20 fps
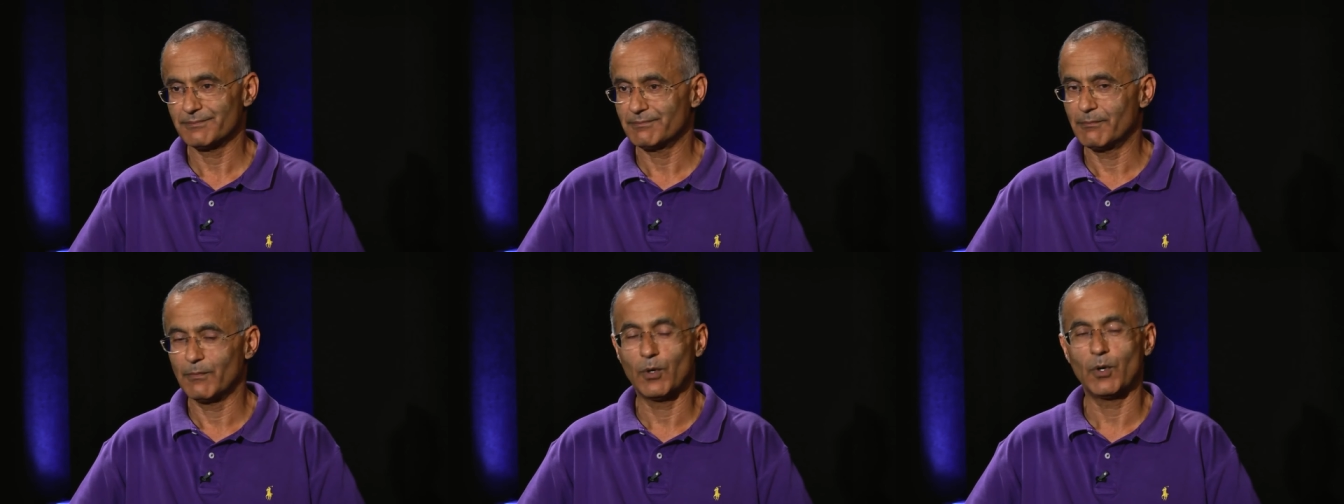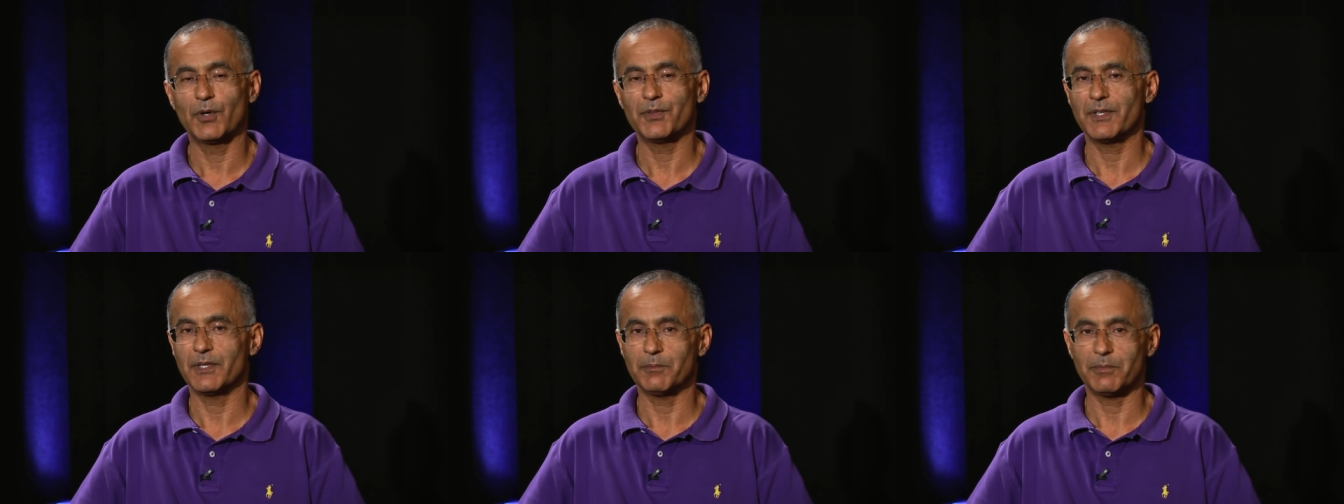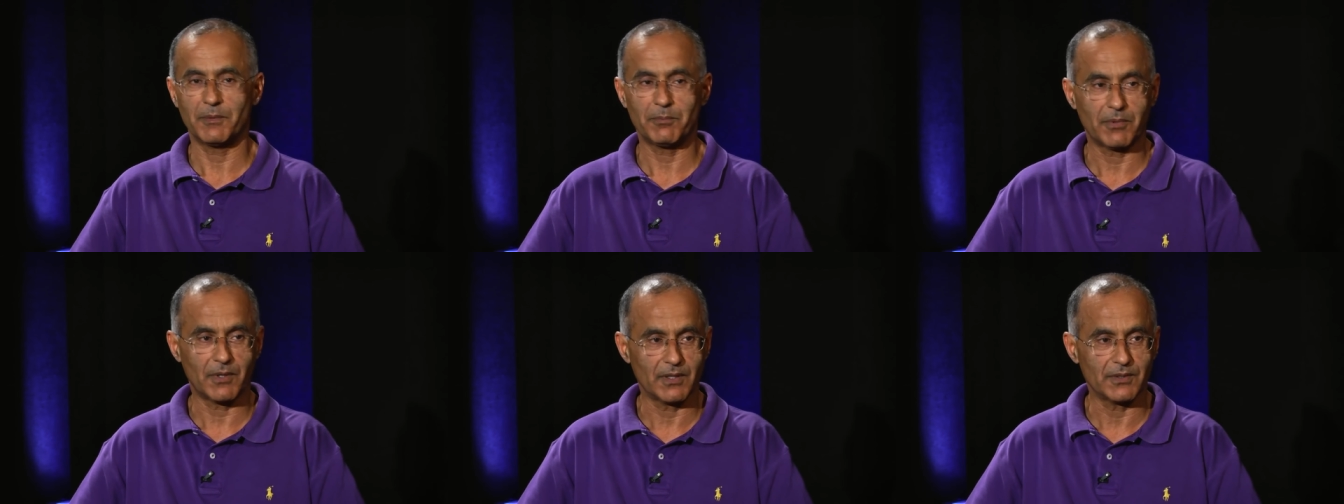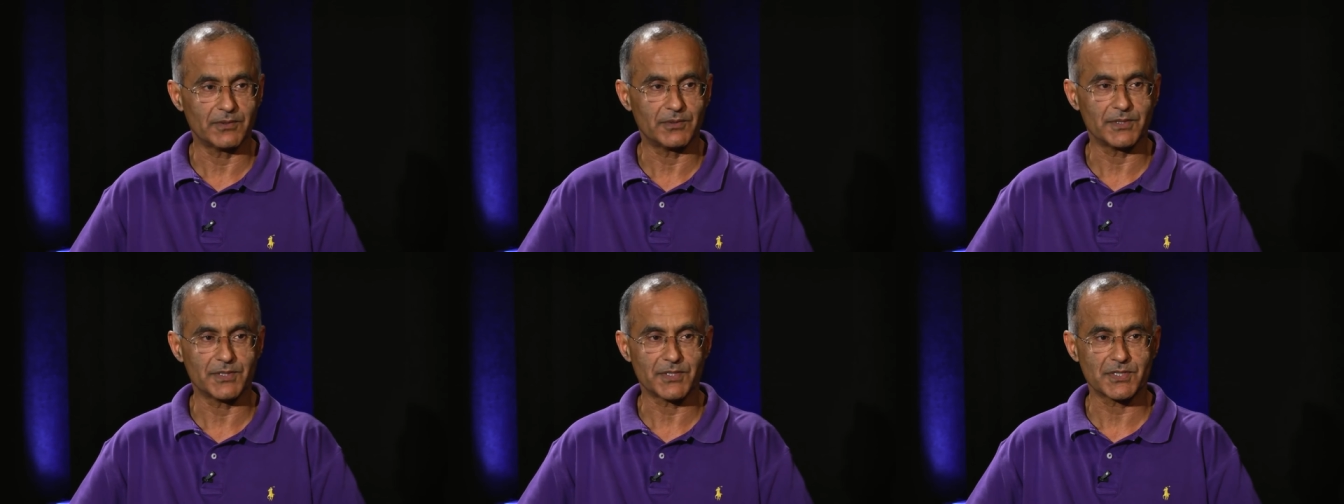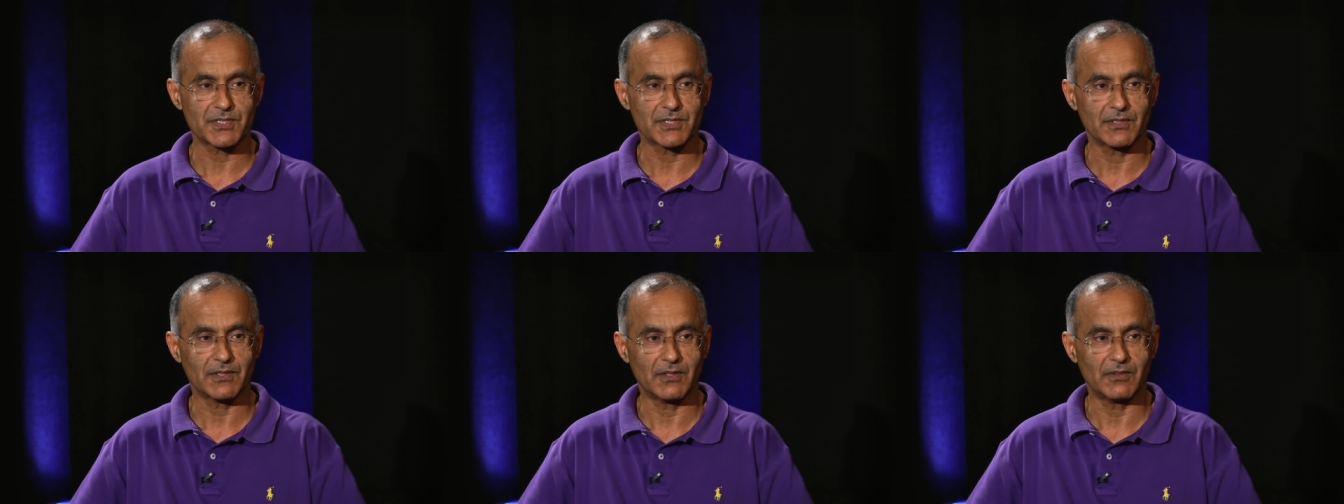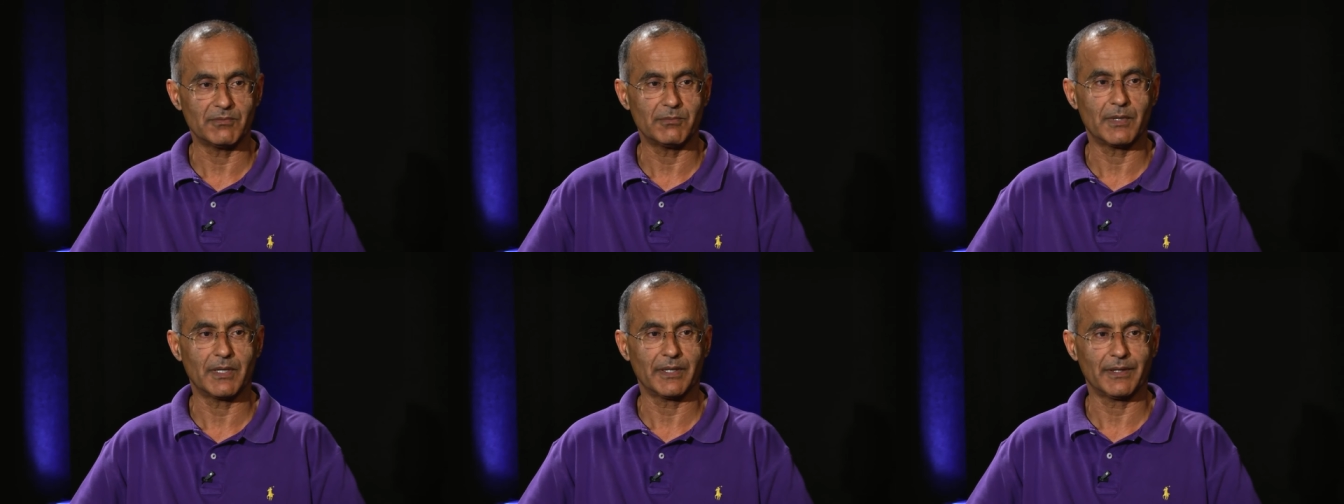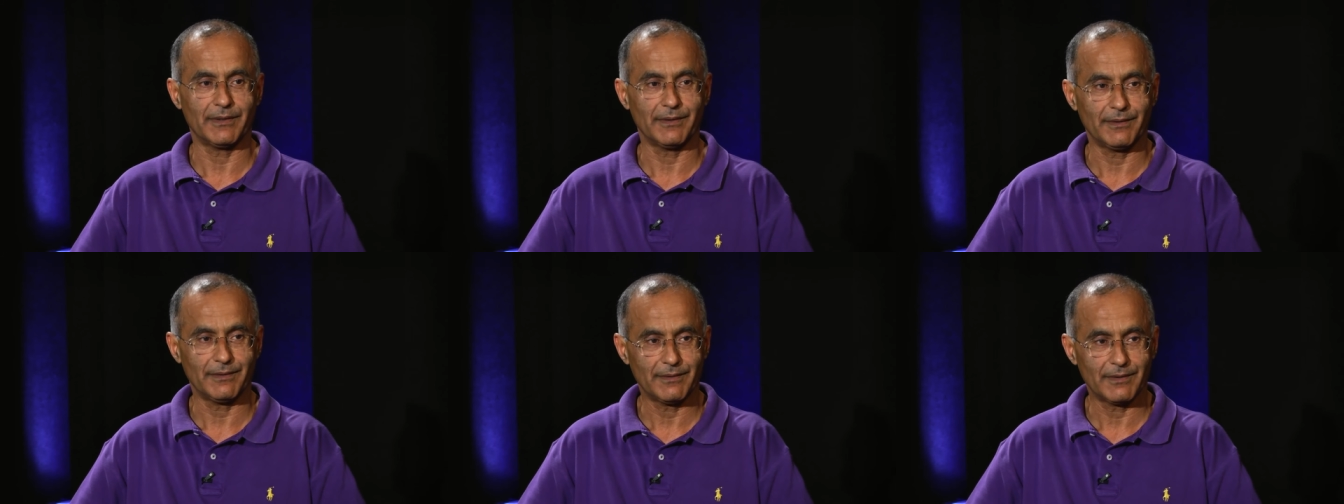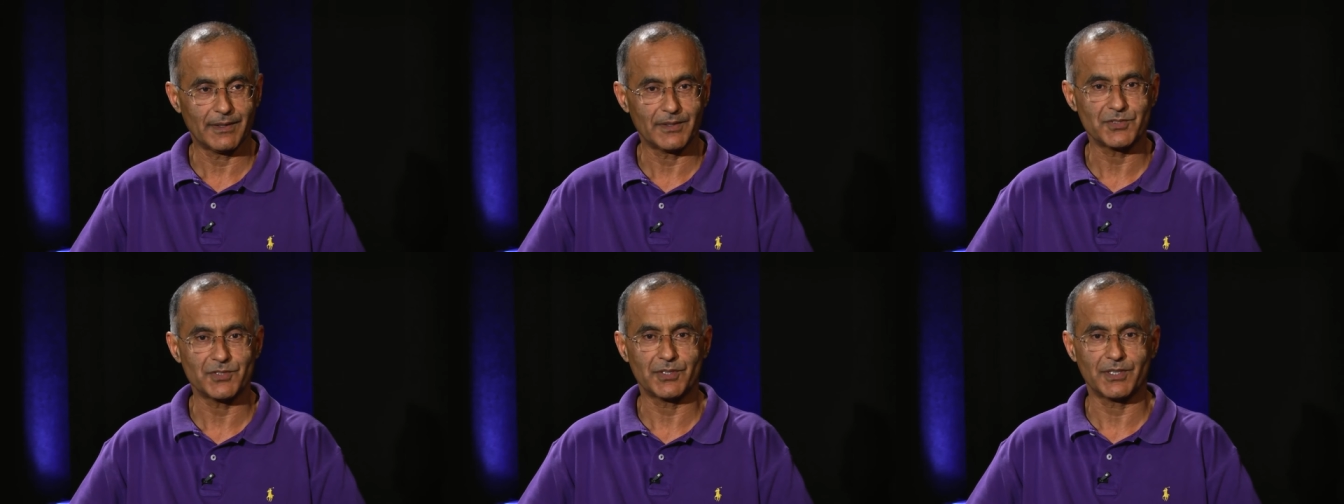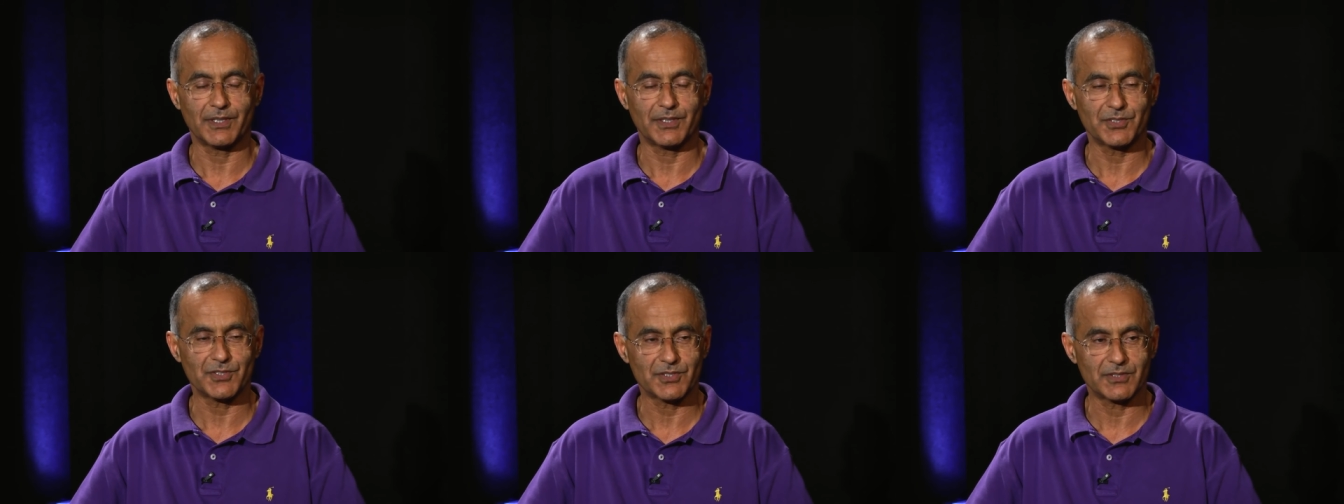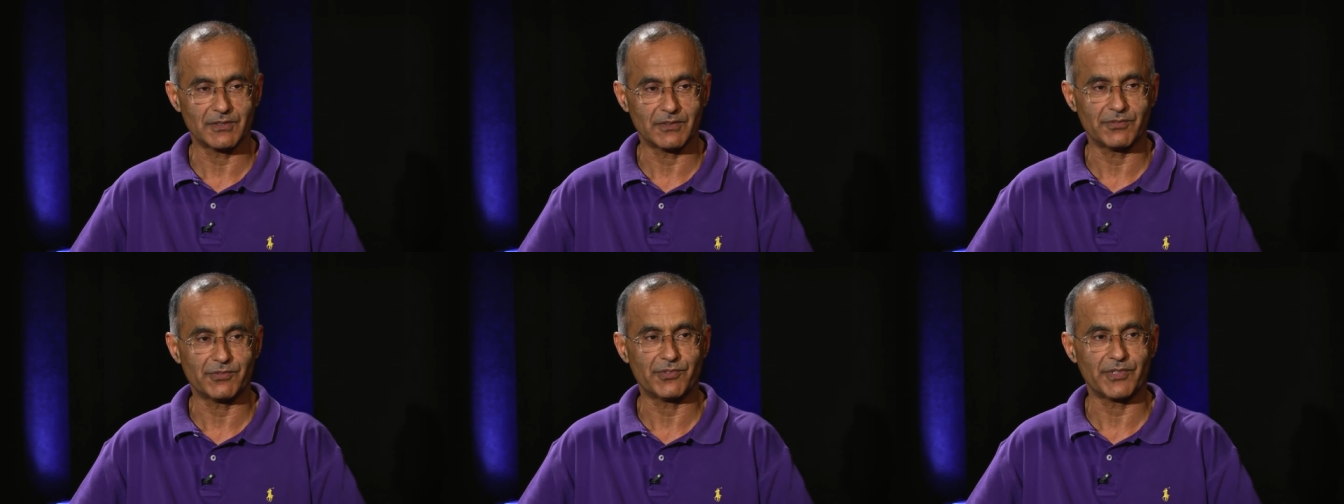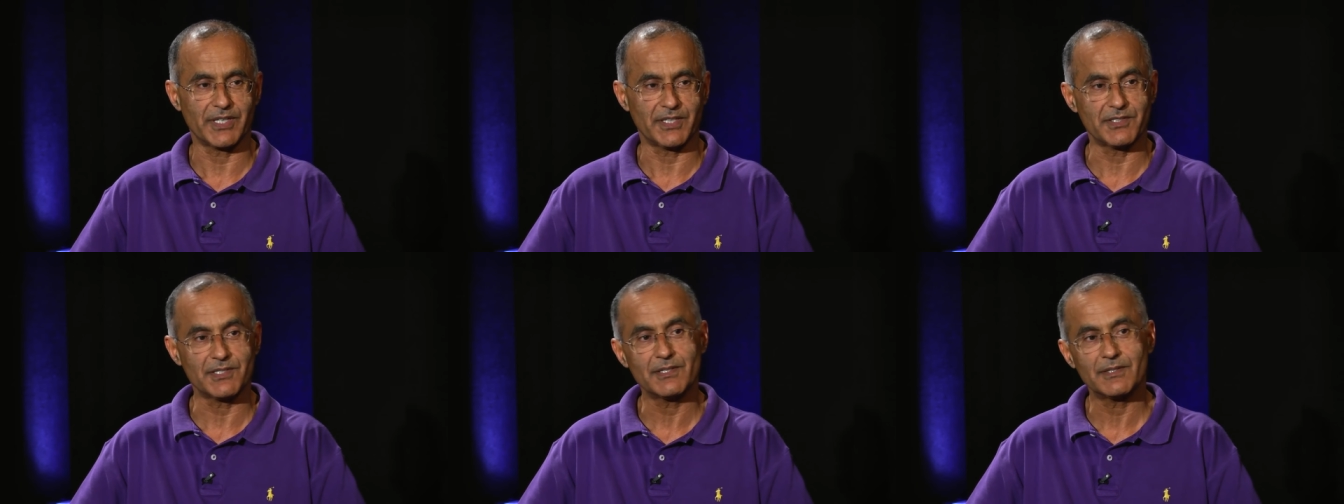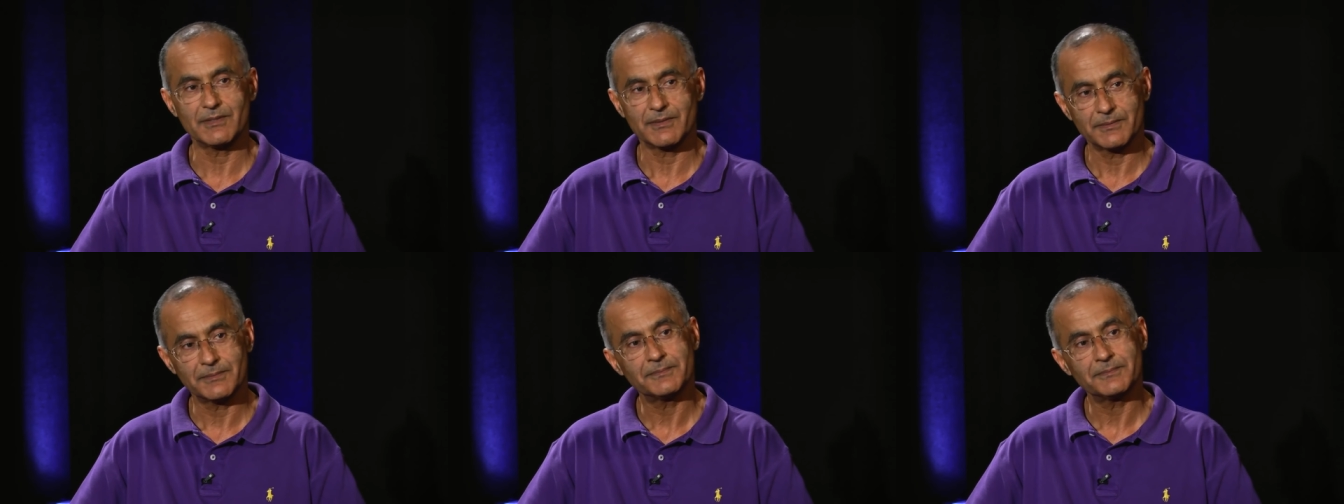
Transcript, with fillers: more than a preponderance of my educational freight.